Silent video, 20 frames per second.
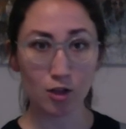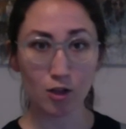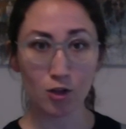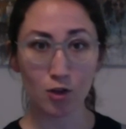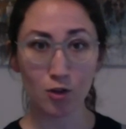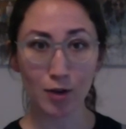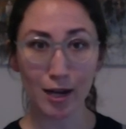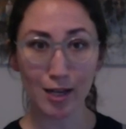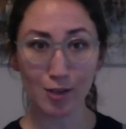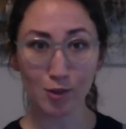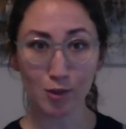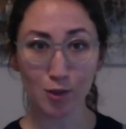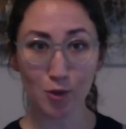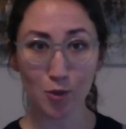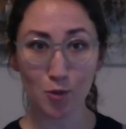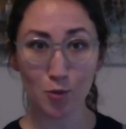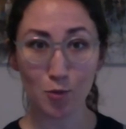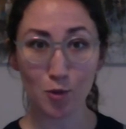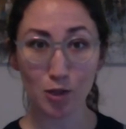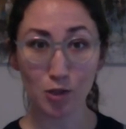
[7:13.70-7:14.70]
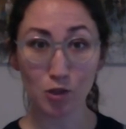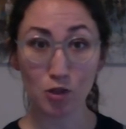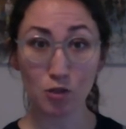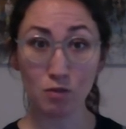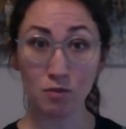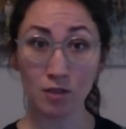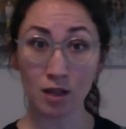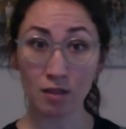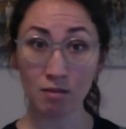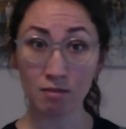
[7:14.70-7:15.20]
Great. So once
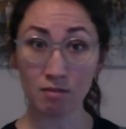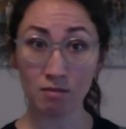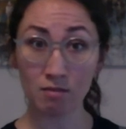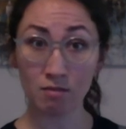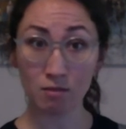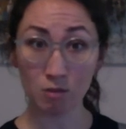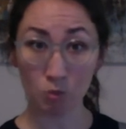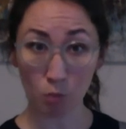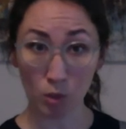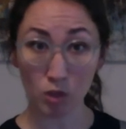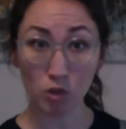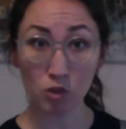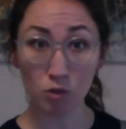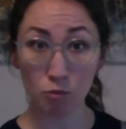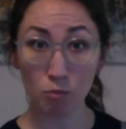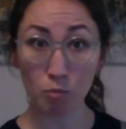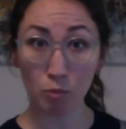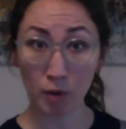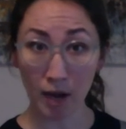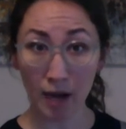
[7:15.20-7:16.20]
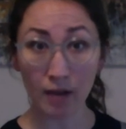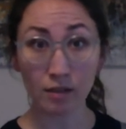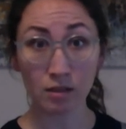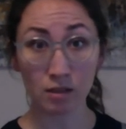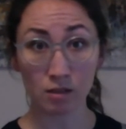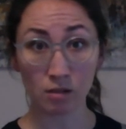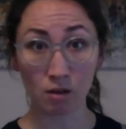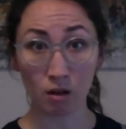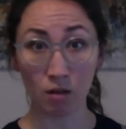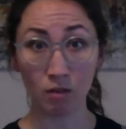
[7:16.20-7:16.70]
you've
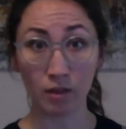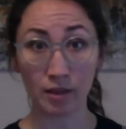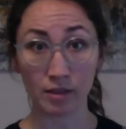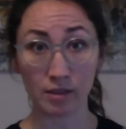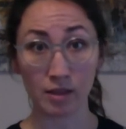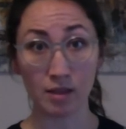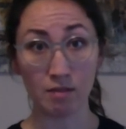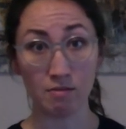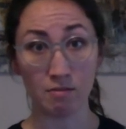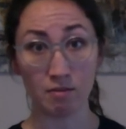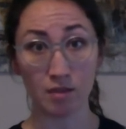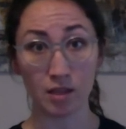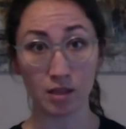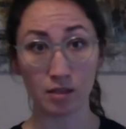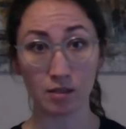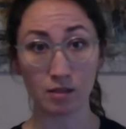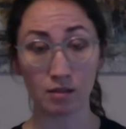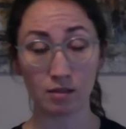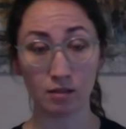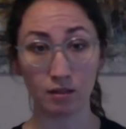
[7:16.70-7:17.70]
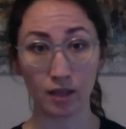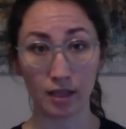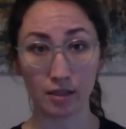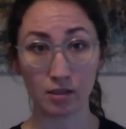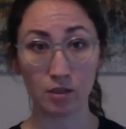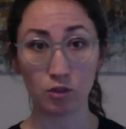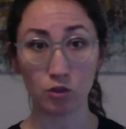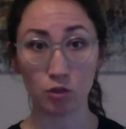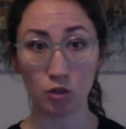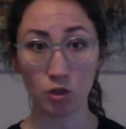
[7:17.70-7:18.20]
practiced all that's in this
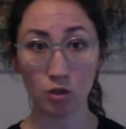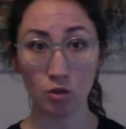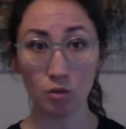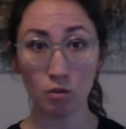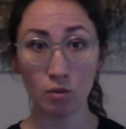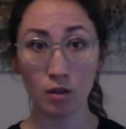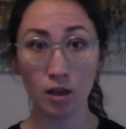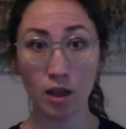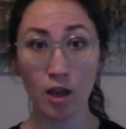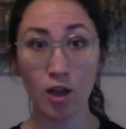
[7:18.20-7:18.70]
lesson 2,